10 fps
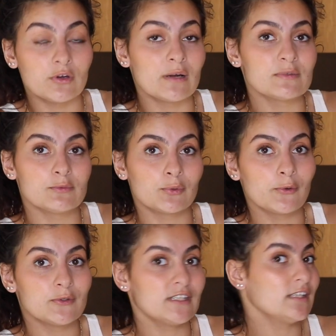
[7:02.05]
grams of
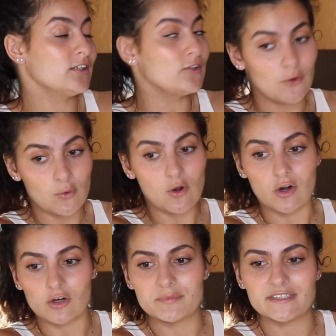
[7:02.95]
protein, no
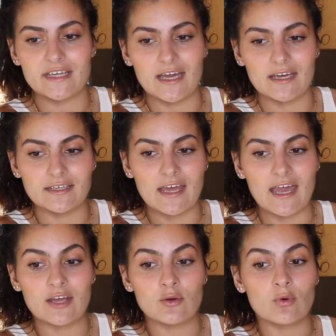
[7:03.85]
carbs again,
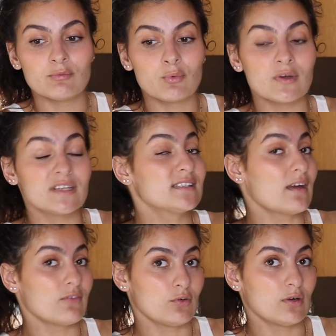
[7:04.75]
and
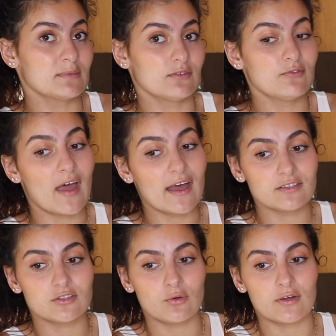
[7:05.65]
1.7 grams of fat.
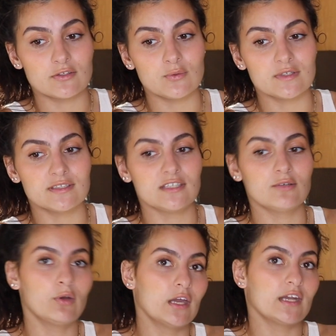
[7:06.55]
So as you can see,
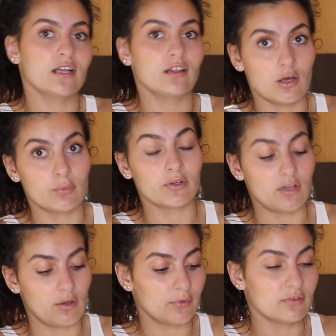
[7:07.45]
we're getting lower and
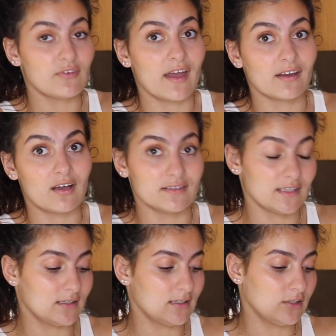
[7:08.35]
lower in fat
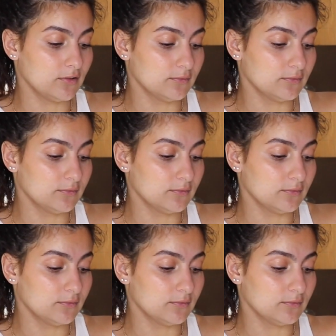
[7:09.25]
content here.